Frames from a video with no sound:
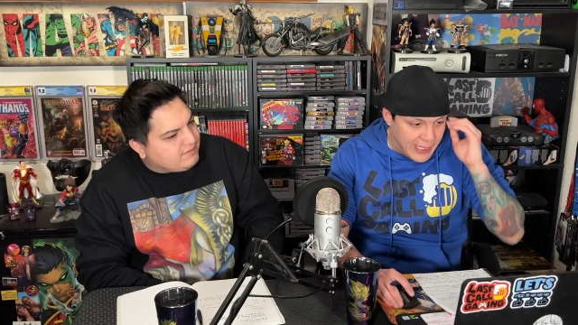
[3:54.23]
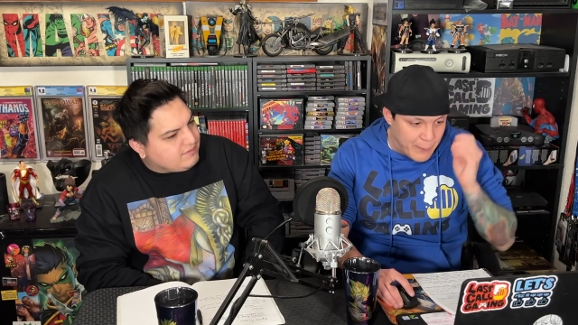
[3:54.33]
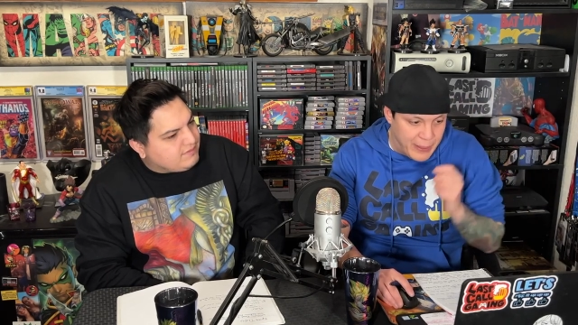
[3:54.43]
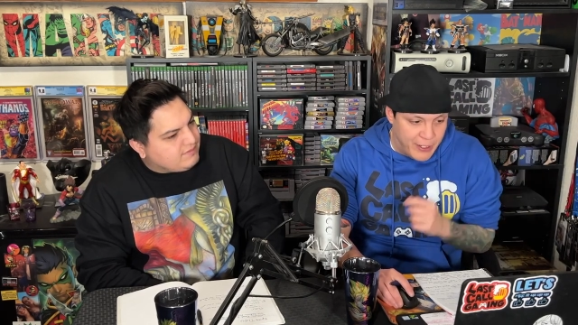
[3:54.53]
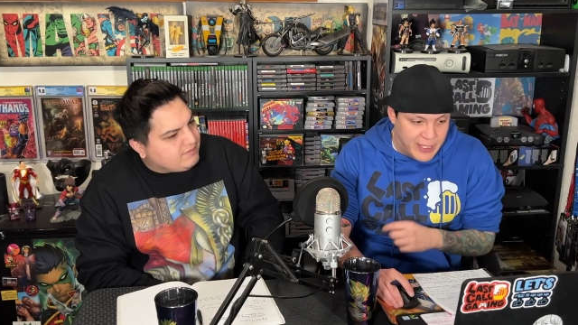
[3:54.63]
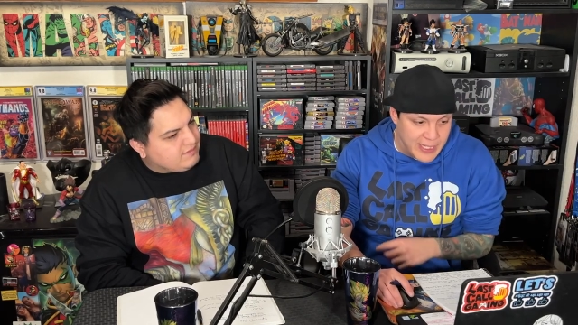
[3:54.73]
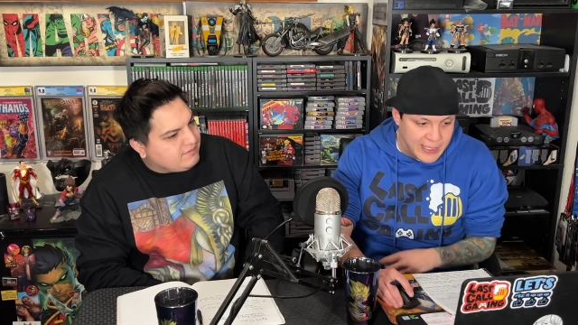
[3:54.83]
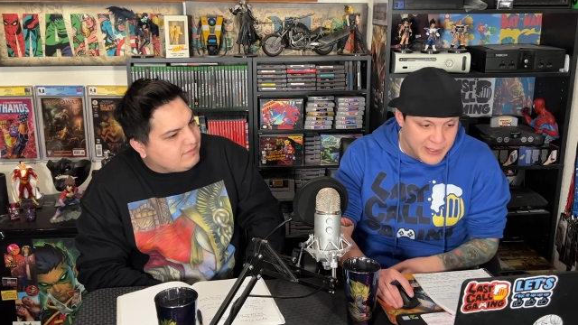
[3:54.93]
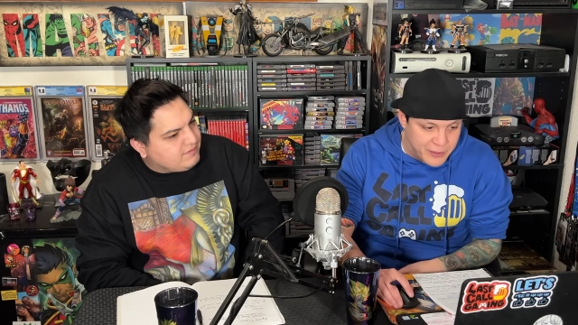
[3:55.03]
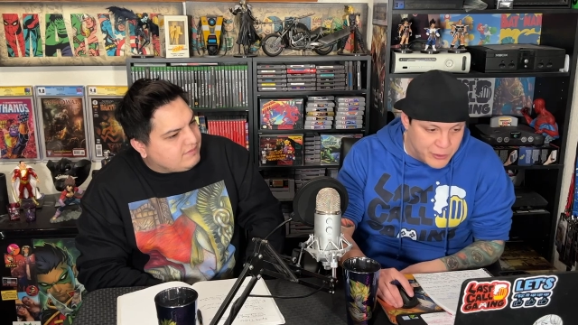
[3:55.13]
Speaker 1: a pair
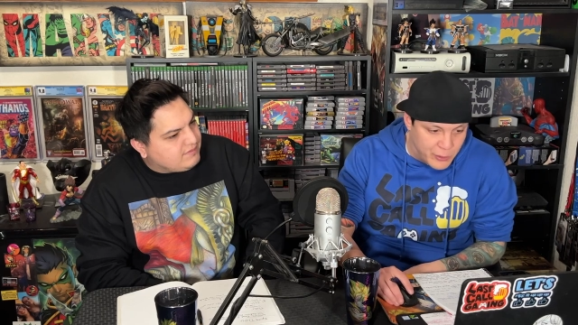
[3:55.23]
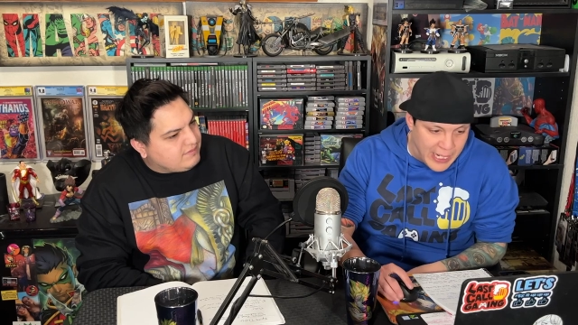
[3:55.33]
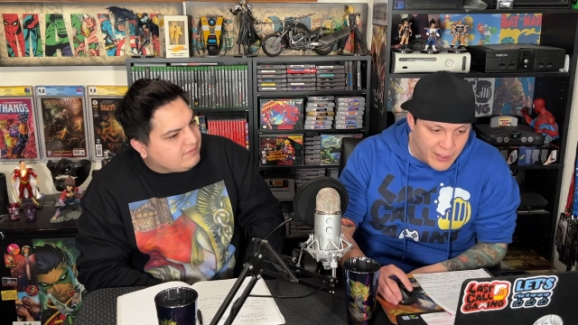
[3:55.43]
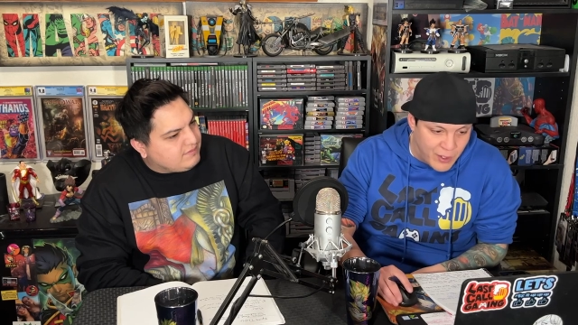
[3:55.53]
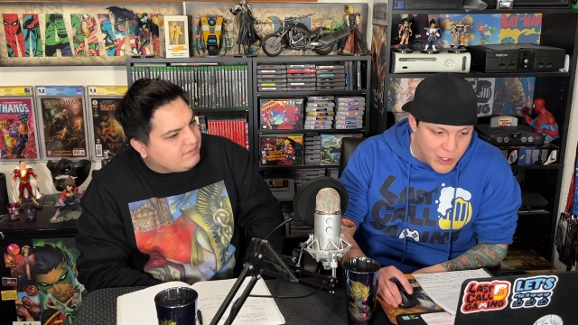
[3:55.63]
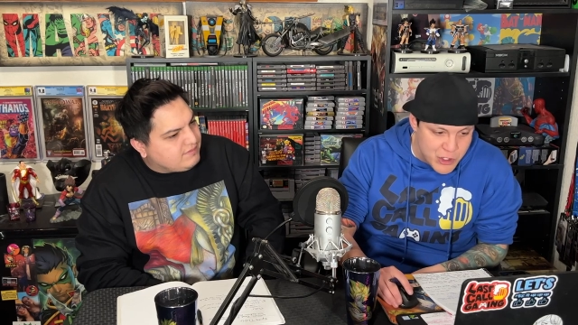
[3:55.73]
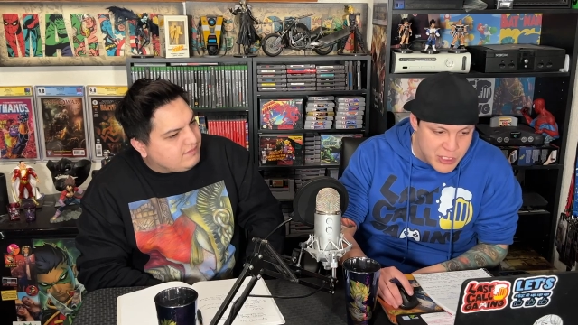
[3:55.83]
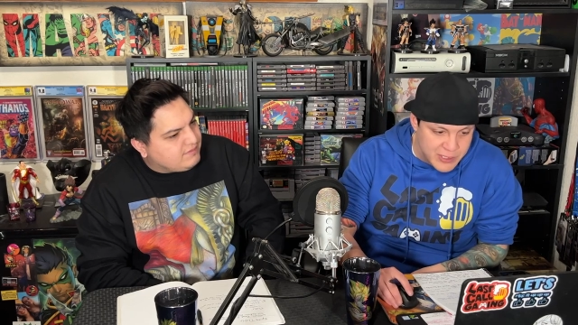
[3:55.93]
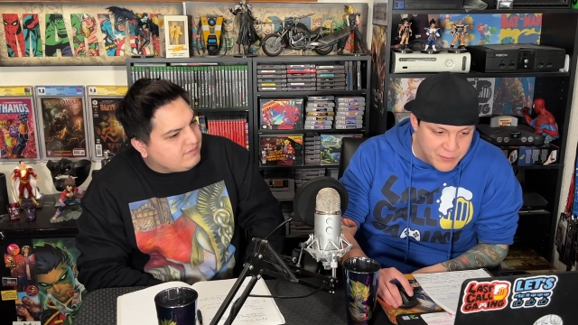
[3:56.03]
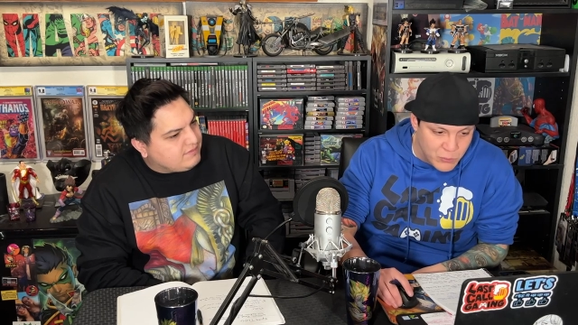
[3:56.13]
connected through a
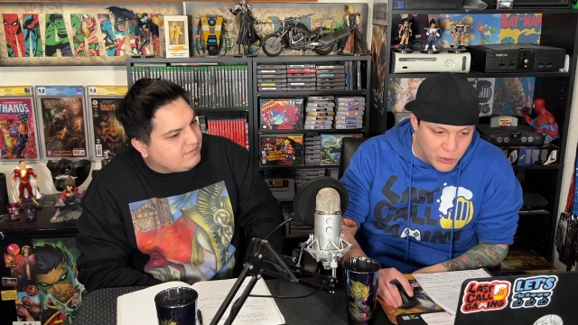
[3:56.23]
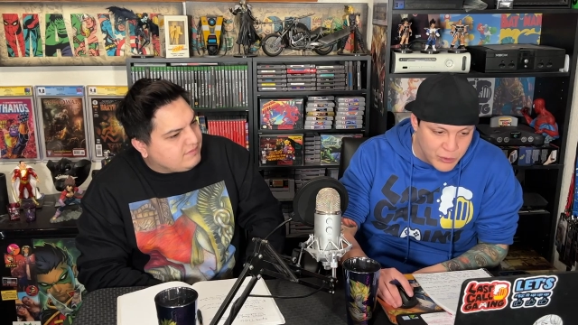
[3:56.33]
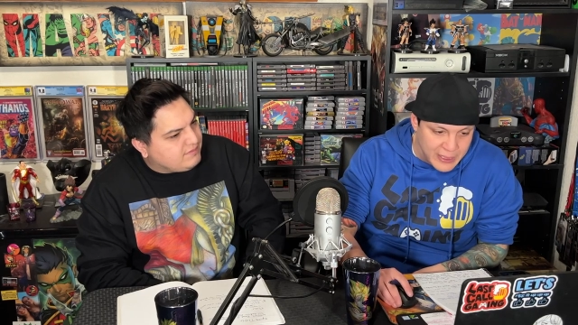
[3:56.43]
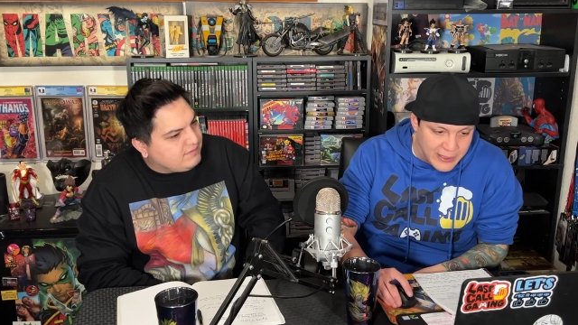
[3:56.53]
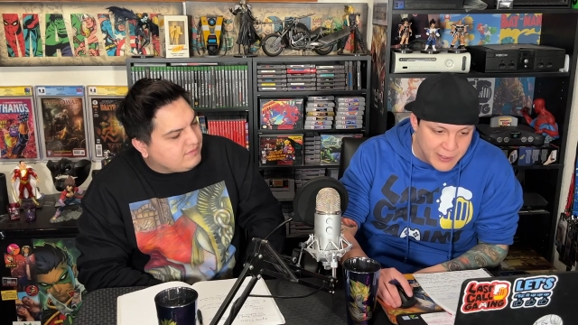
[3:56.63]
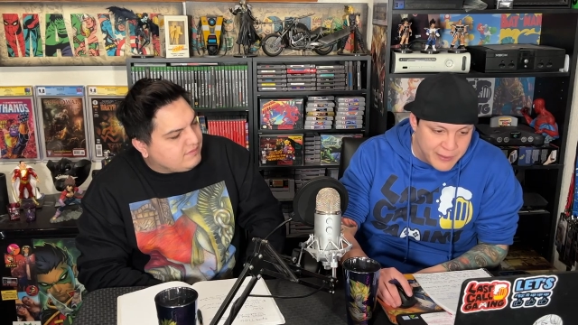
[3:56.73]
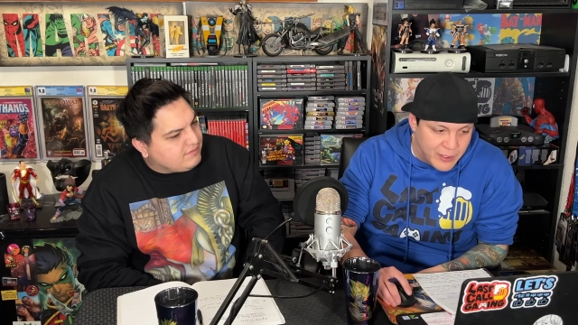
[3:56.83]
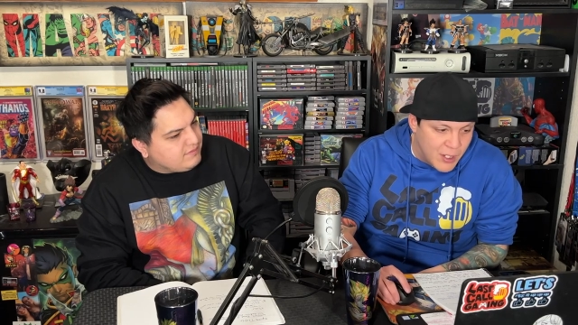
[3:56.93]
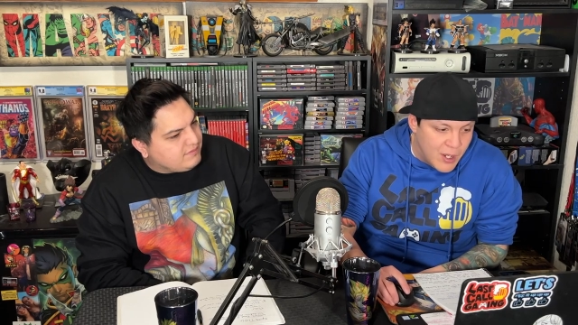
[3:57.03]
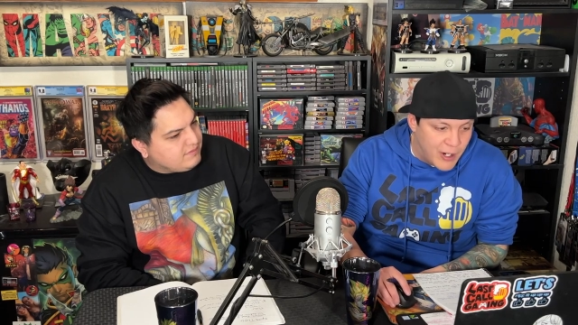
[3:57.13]
harshness of the world they live in,